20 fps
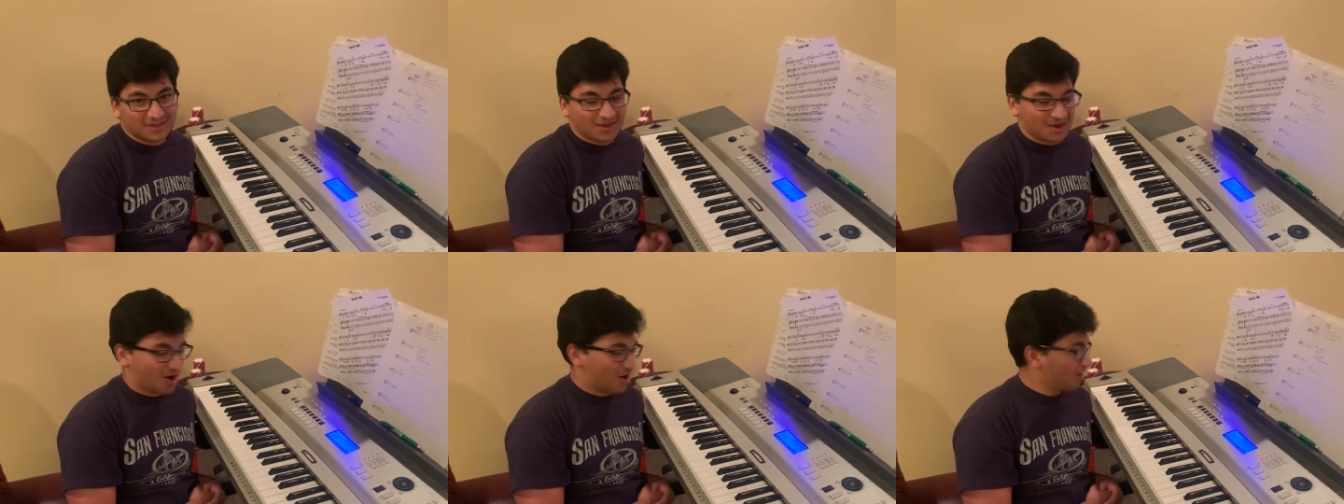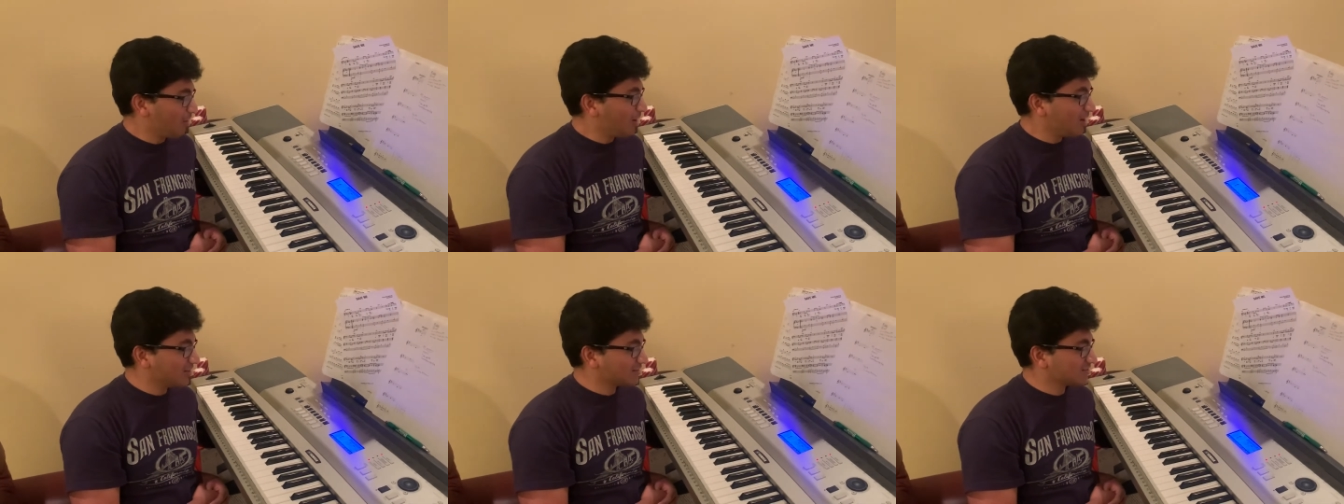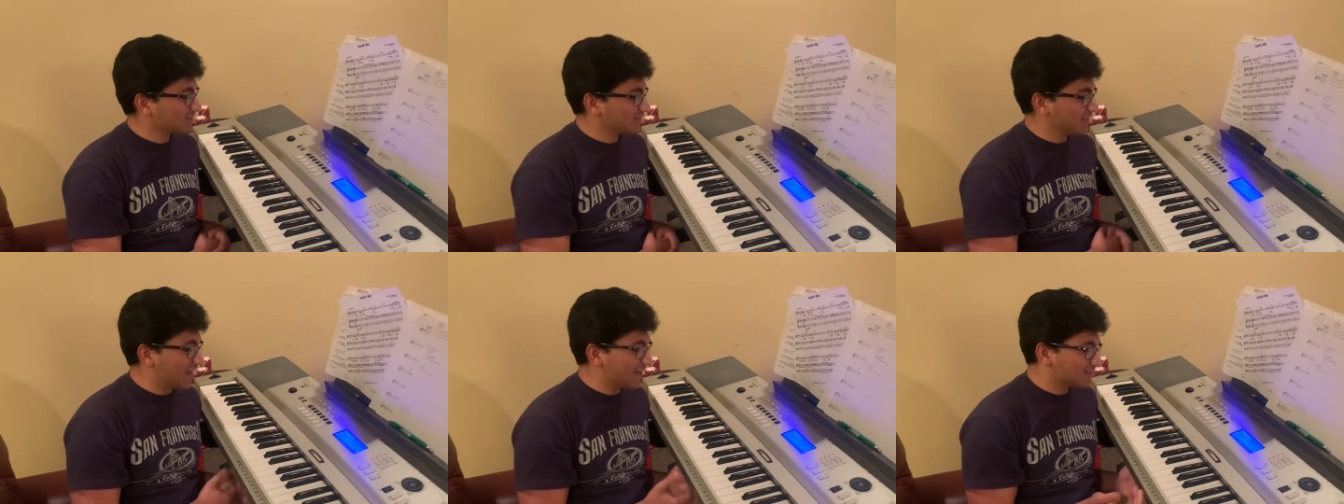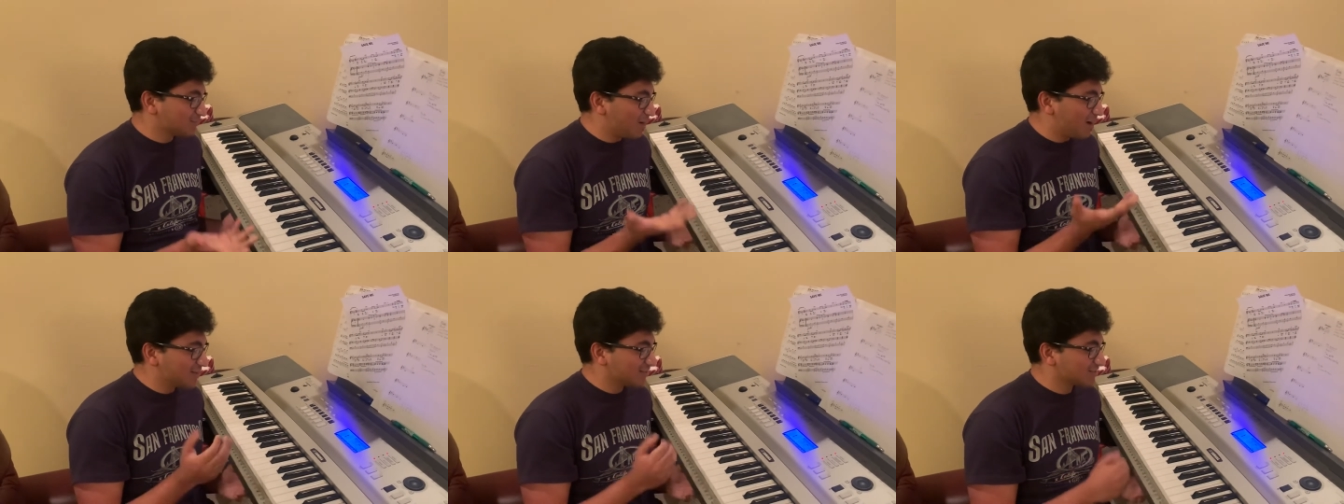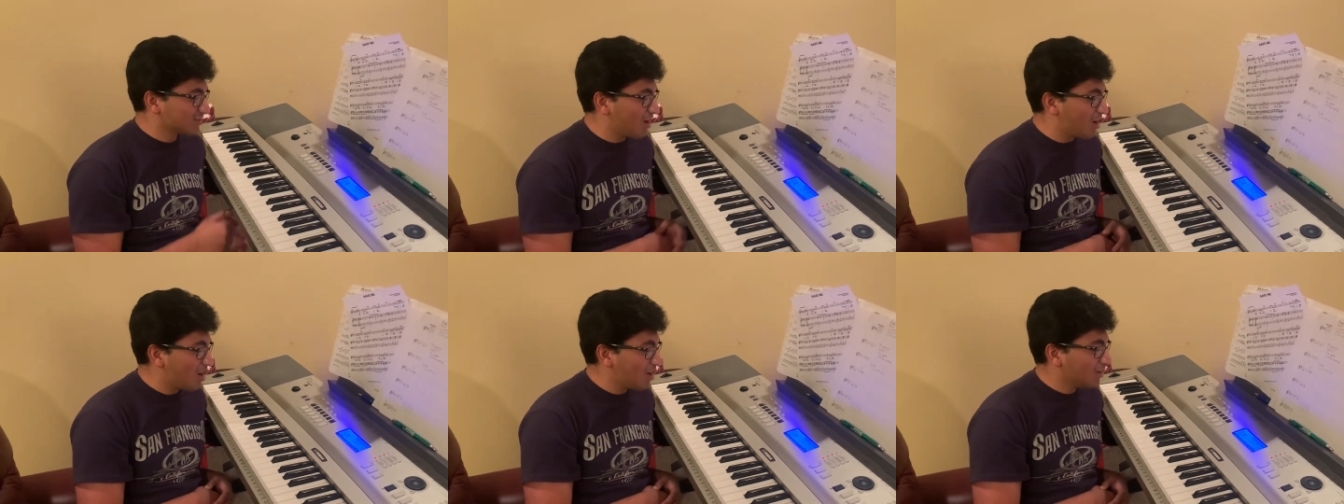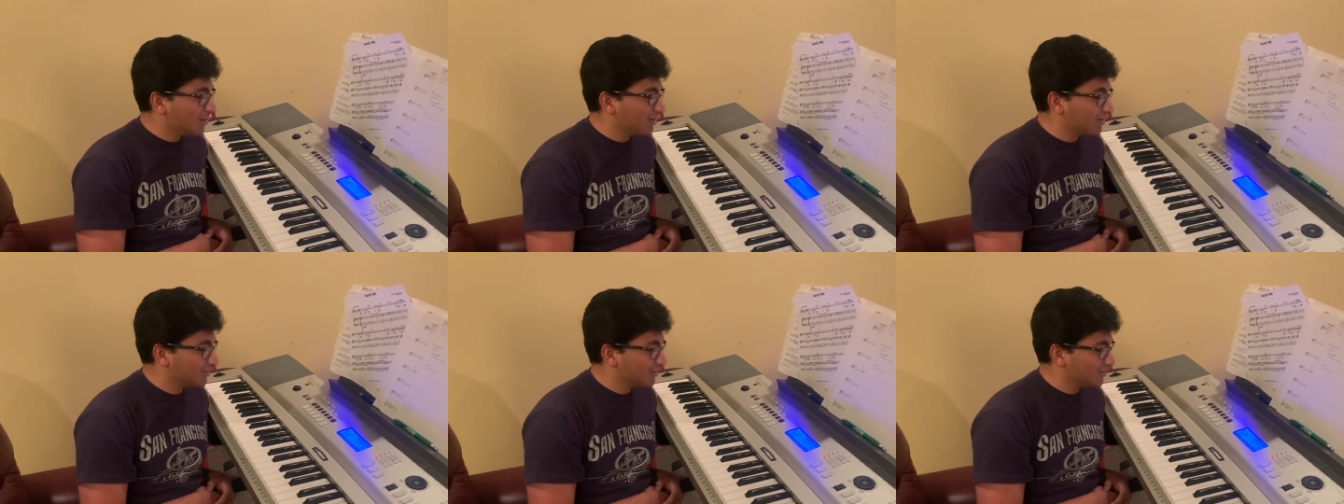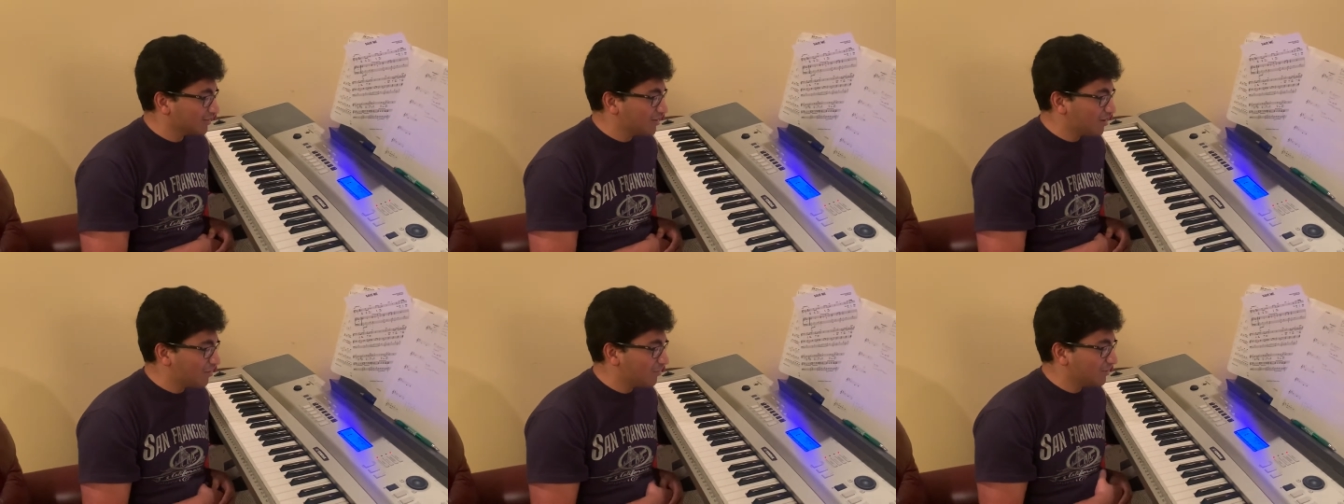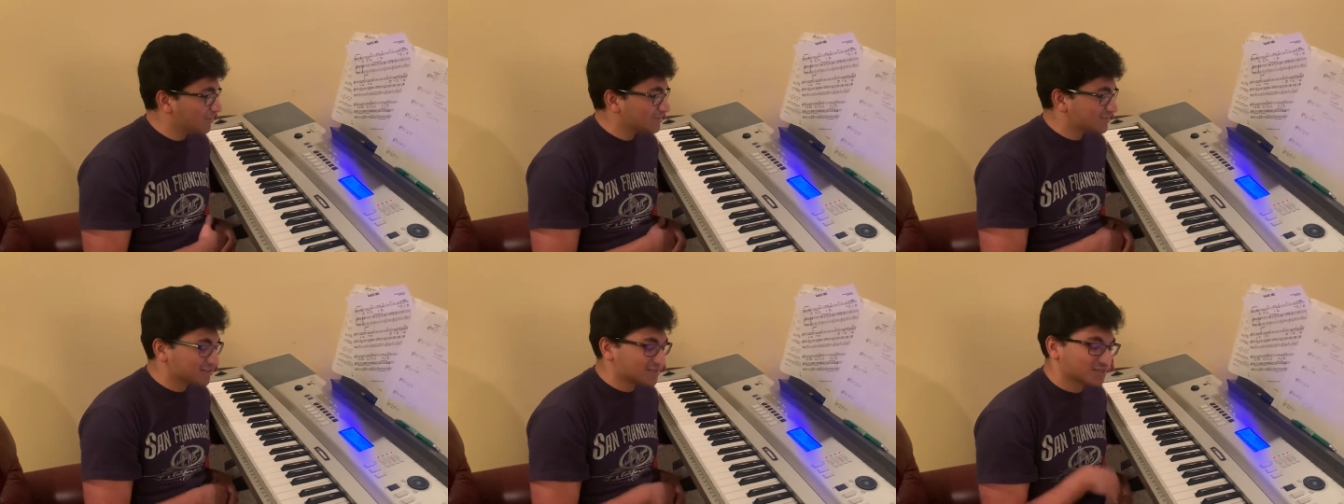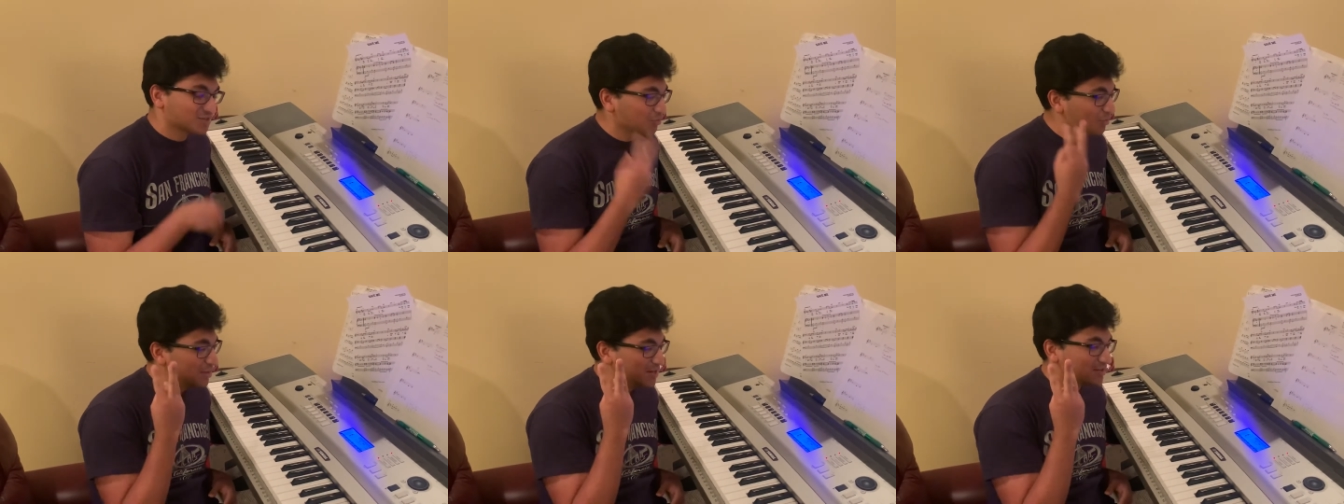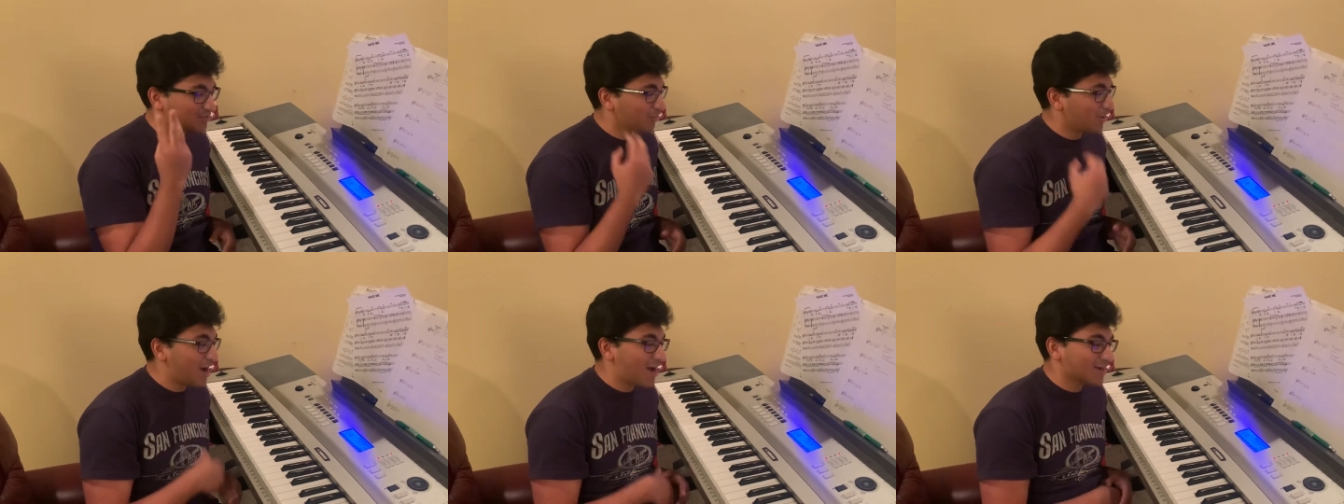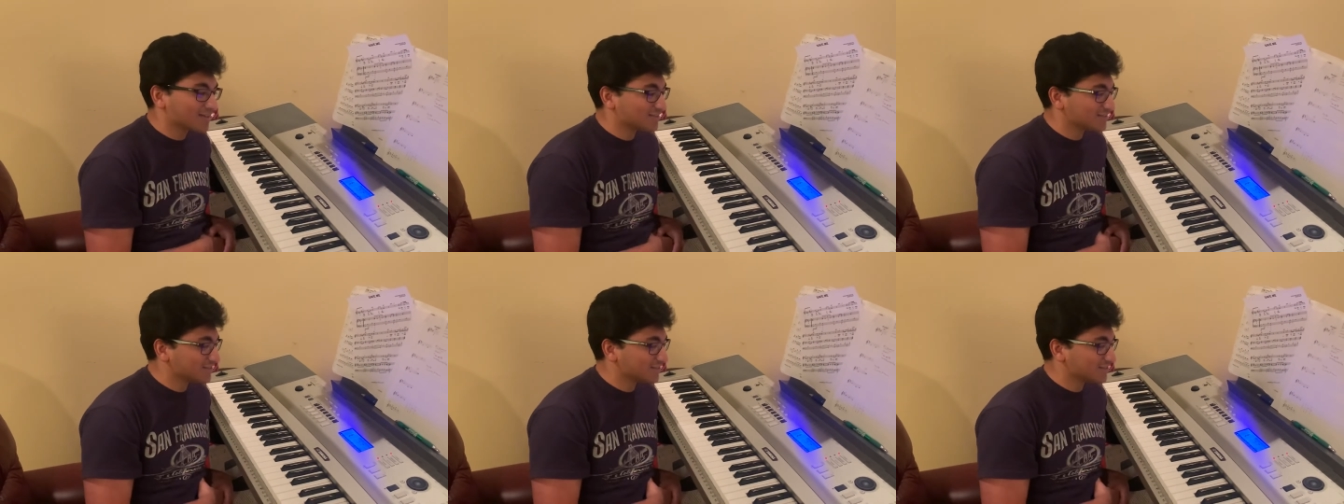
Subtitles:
All right, so that's my song. It's just 3 tracks.